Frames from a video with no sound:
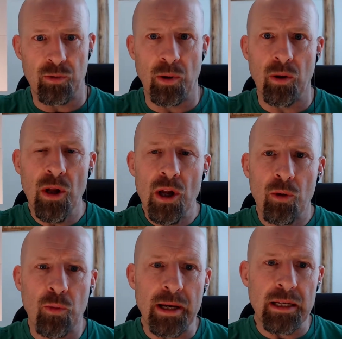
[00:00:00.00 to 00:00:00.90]
Well,
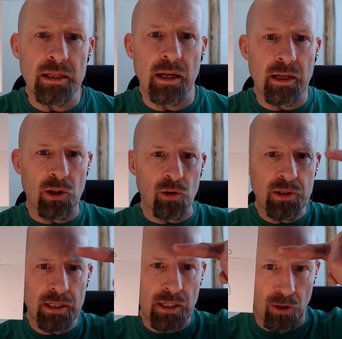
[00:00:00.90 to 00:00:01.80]
we'd go
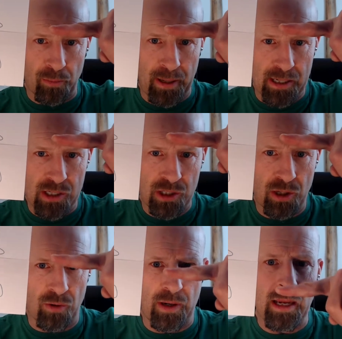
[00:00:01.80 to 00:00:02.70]
to the Yellow Pages,
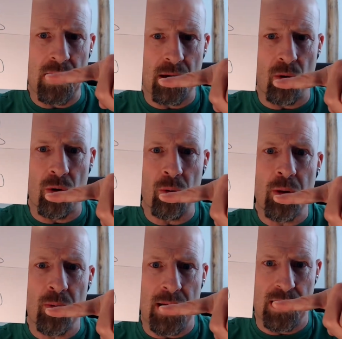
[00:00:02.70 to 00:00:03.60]
okay? Or we
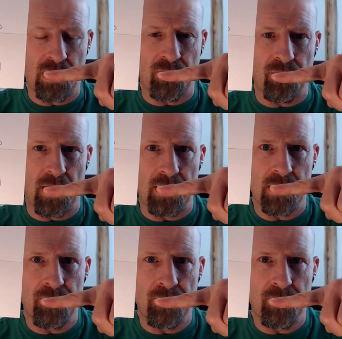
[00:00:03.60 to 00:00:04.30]
would ask a friend.